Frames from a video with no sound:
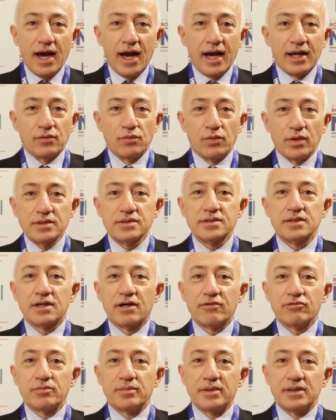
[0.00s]
And once the
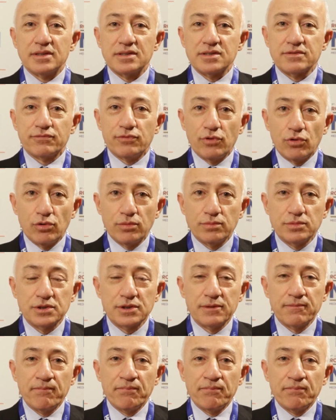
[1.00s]
government is formed,